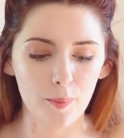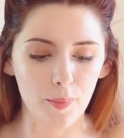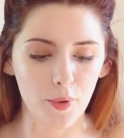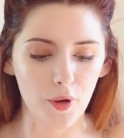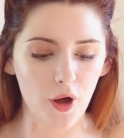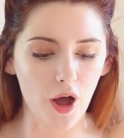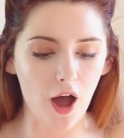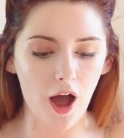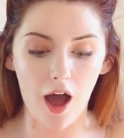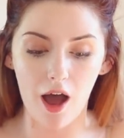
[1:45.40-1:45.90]

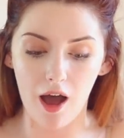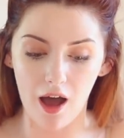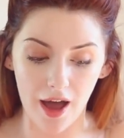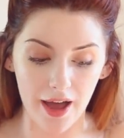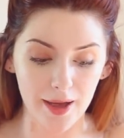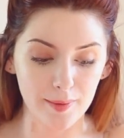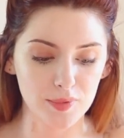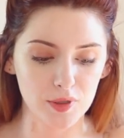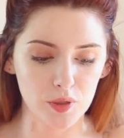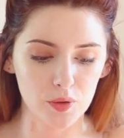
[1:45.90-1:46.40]
but
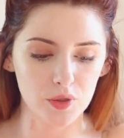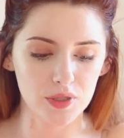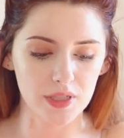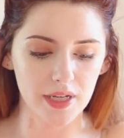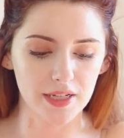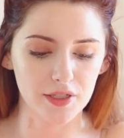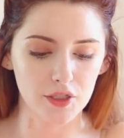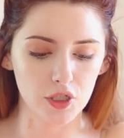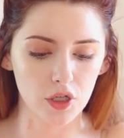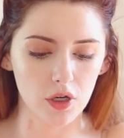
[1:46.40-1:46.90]
I'm so
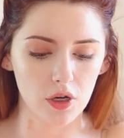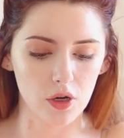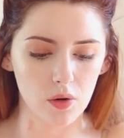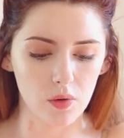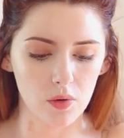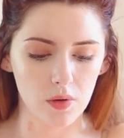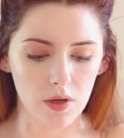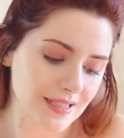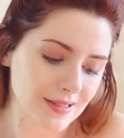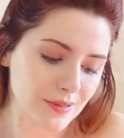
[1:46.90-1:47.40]
excited to
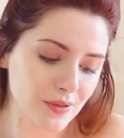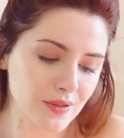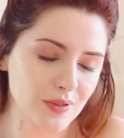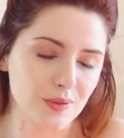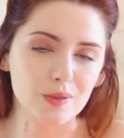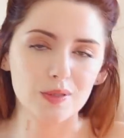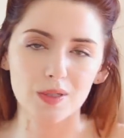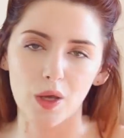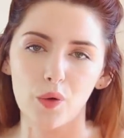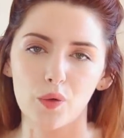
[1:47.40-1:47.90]
go. This
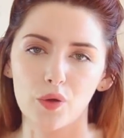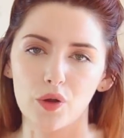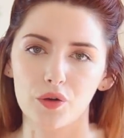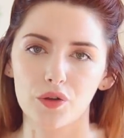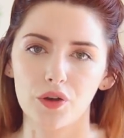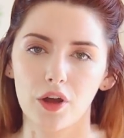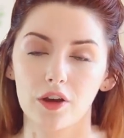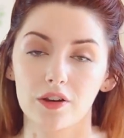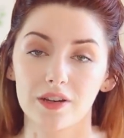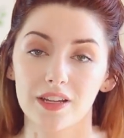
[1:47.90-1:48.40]
looks so
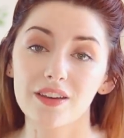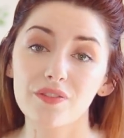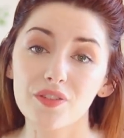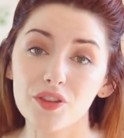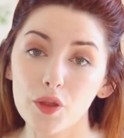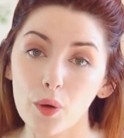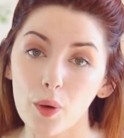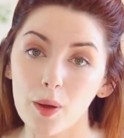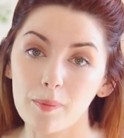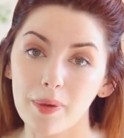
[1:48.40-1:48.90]
good on,
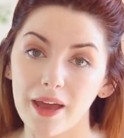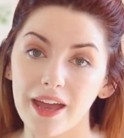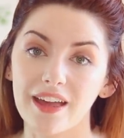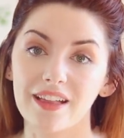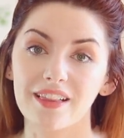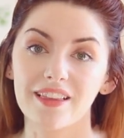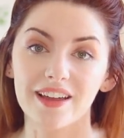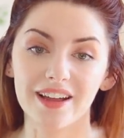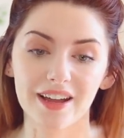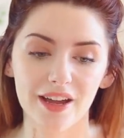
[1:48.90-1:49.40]
even though I'm
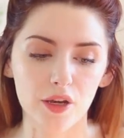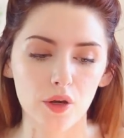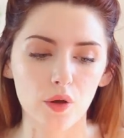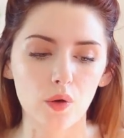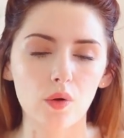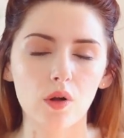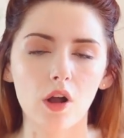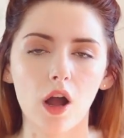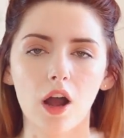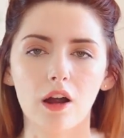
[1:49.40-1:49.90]
pale. Like, I
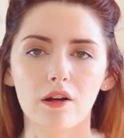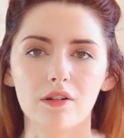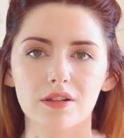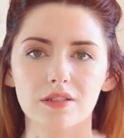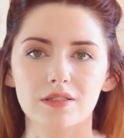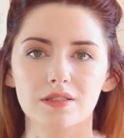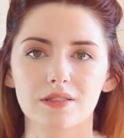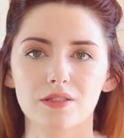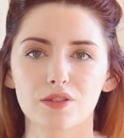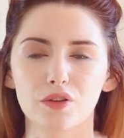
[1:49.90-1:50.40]
know
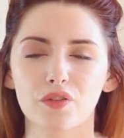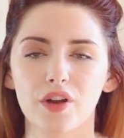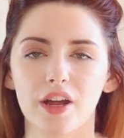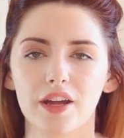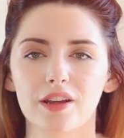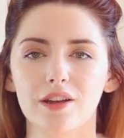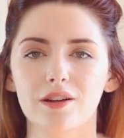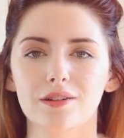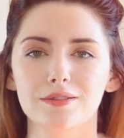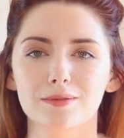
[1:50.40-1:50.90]
corals and stuff
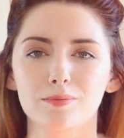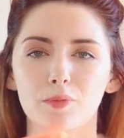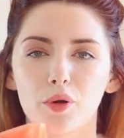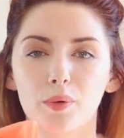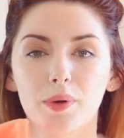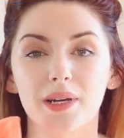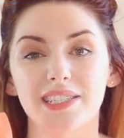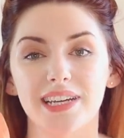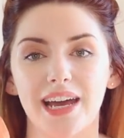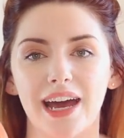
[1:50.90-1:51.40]
kind of goes more
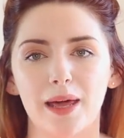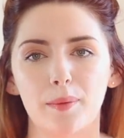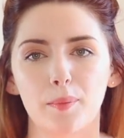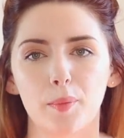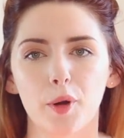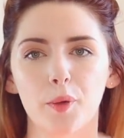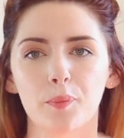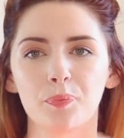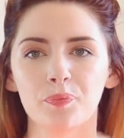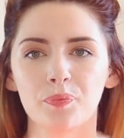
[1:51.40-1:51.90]
with tan,
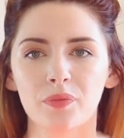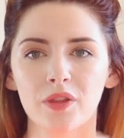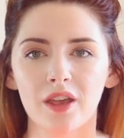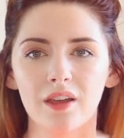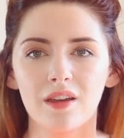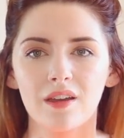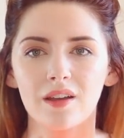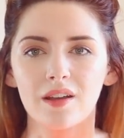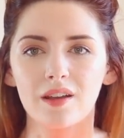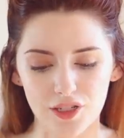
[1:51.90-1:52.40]
but this
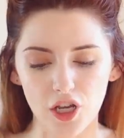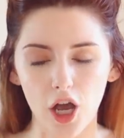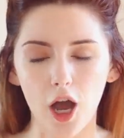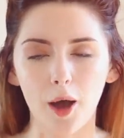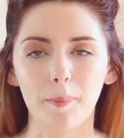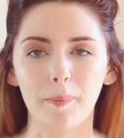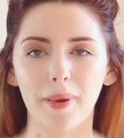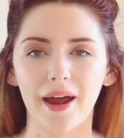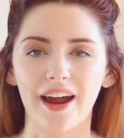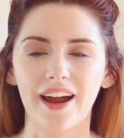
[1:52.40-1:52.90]
is the
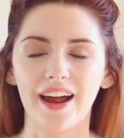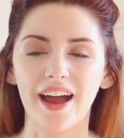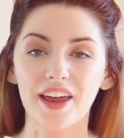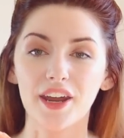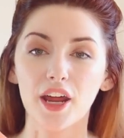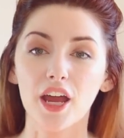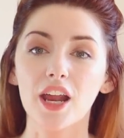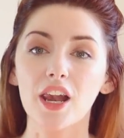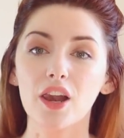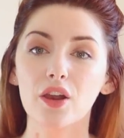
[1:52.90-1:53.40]
top part.
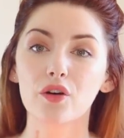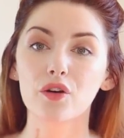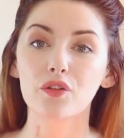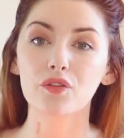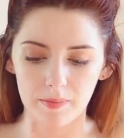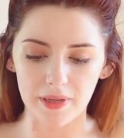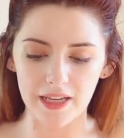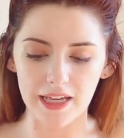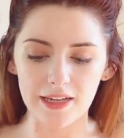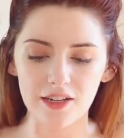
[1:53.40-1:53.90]
And I
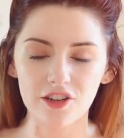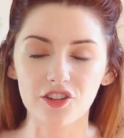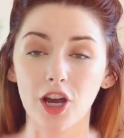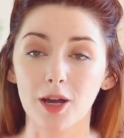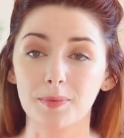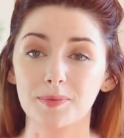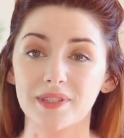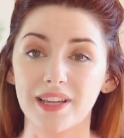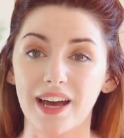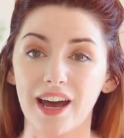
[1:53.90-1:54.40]
love bikini
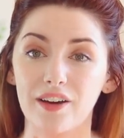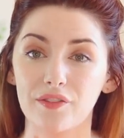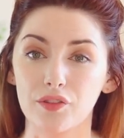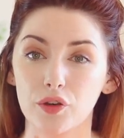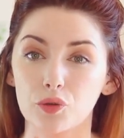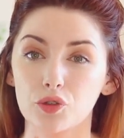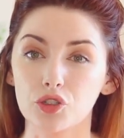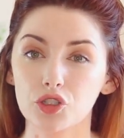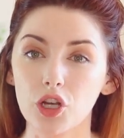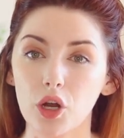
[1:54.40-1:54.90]
tops that have
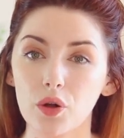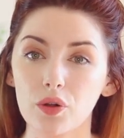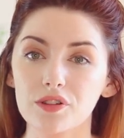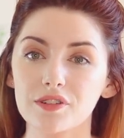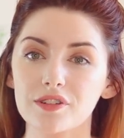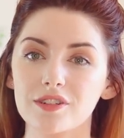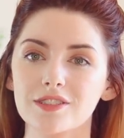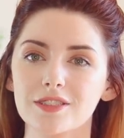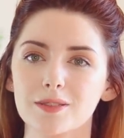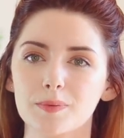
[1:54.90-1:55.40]
no
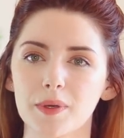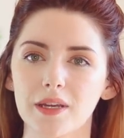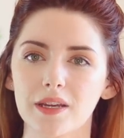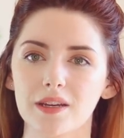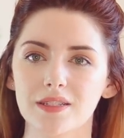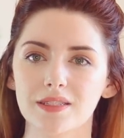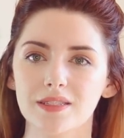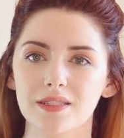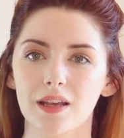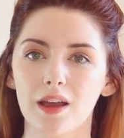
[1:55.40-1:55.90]
shoulders
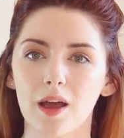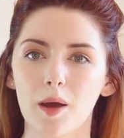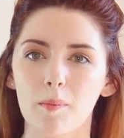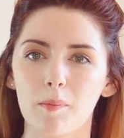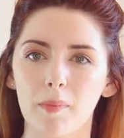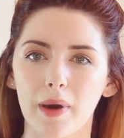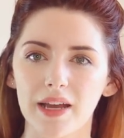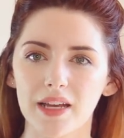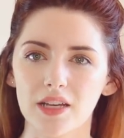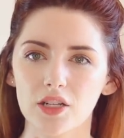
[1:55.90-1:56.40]
because
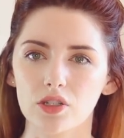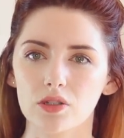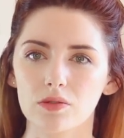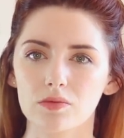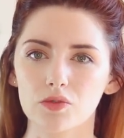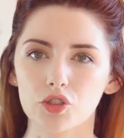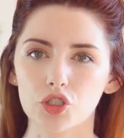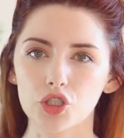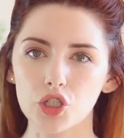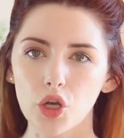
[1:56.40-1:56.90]
my
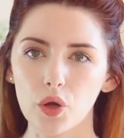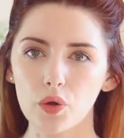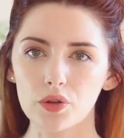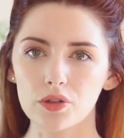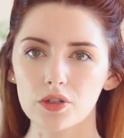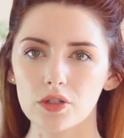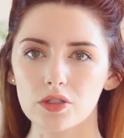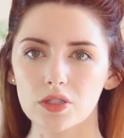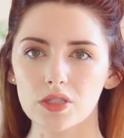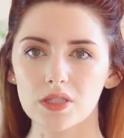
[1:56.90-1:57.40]

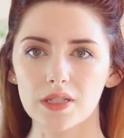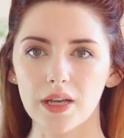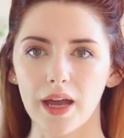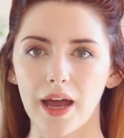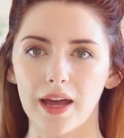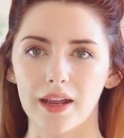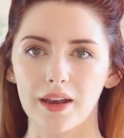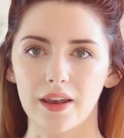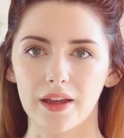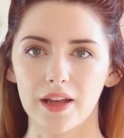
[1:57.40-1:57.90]
shoulders
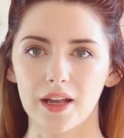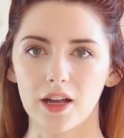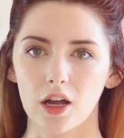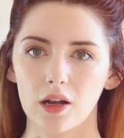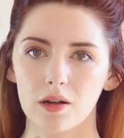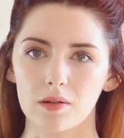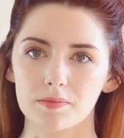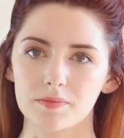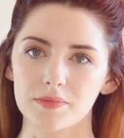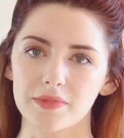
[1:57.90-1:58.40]
and like
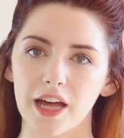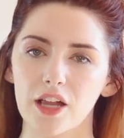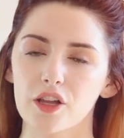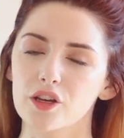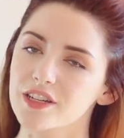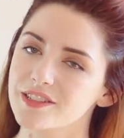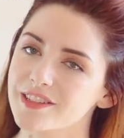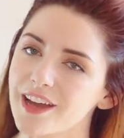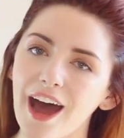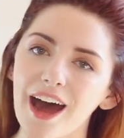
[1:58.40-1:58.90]

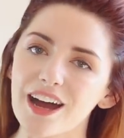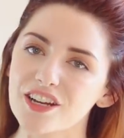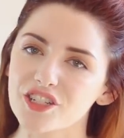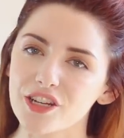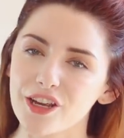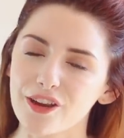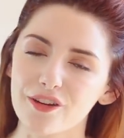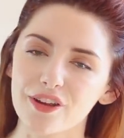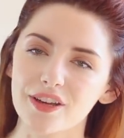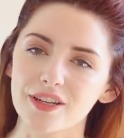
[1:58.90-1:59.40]
delicatage
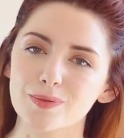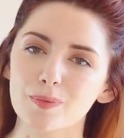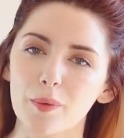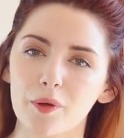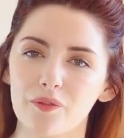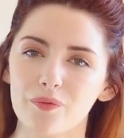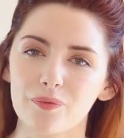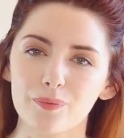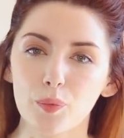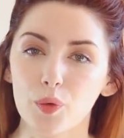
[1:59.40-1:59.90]
areas,
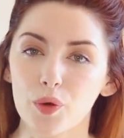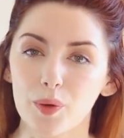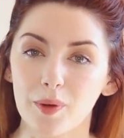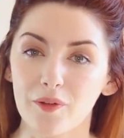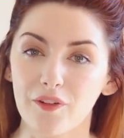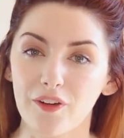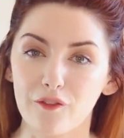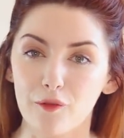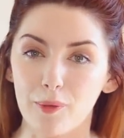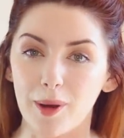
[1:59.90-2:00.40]
one of my
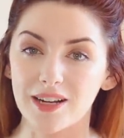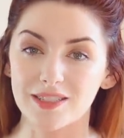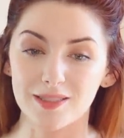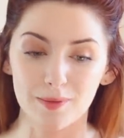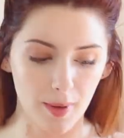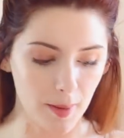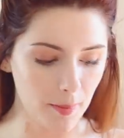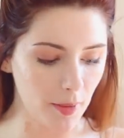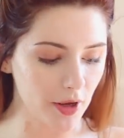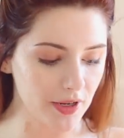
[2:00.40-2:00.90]
favorite parts
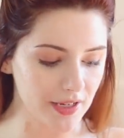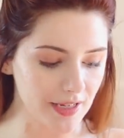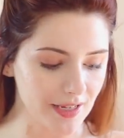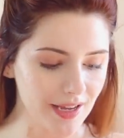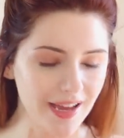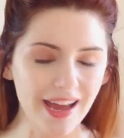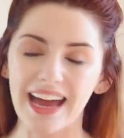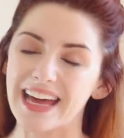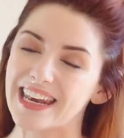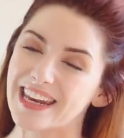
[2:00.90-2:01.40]
of my body,
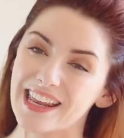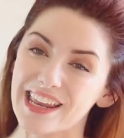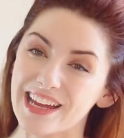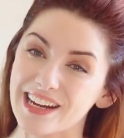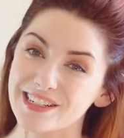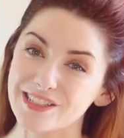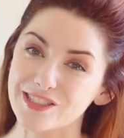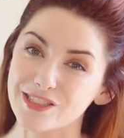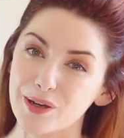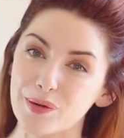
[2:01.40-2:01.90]
and I
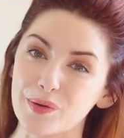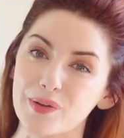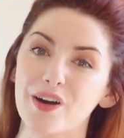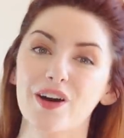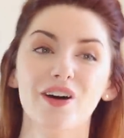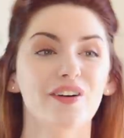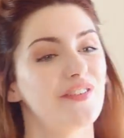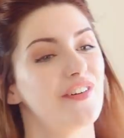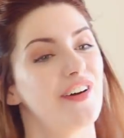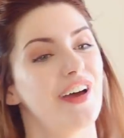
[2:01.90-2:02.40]
like to show it
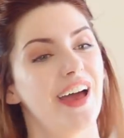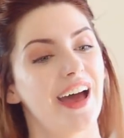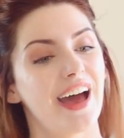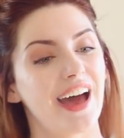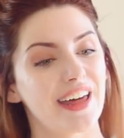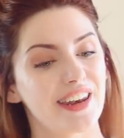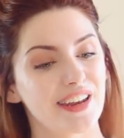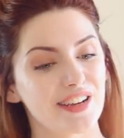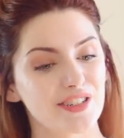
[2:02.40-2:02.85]
off, and